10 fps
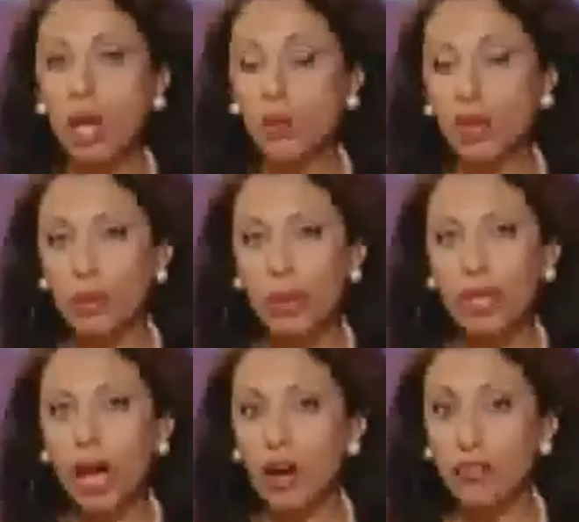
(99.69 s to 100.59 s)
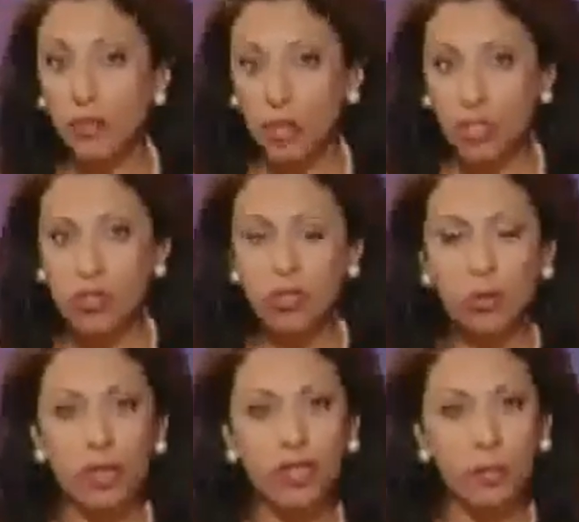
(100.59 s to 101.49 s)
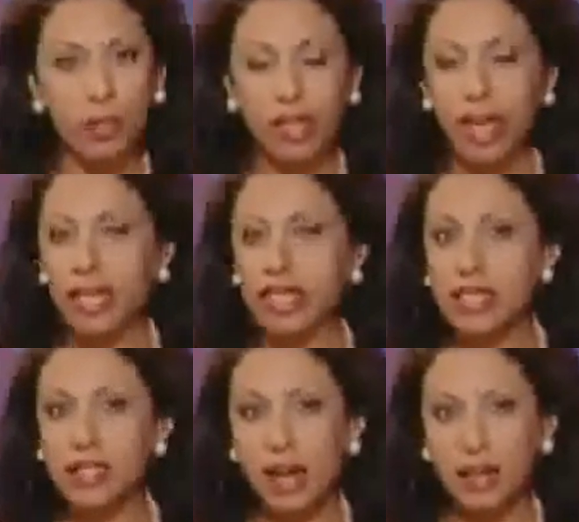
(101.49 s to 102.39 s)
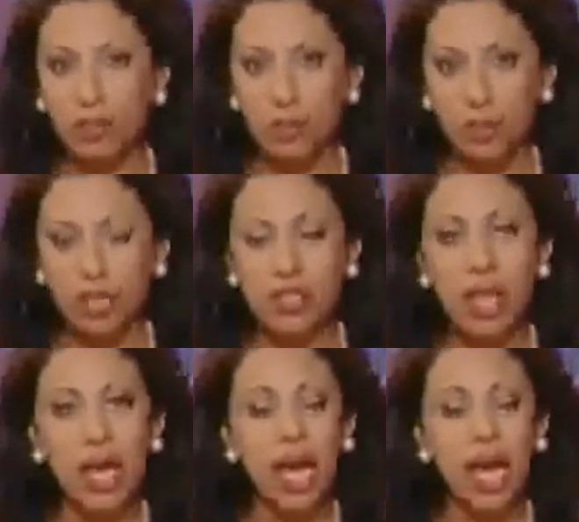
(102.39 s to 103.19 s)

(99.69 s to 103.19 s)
where women are forced to wear the burqa. It is not a choice.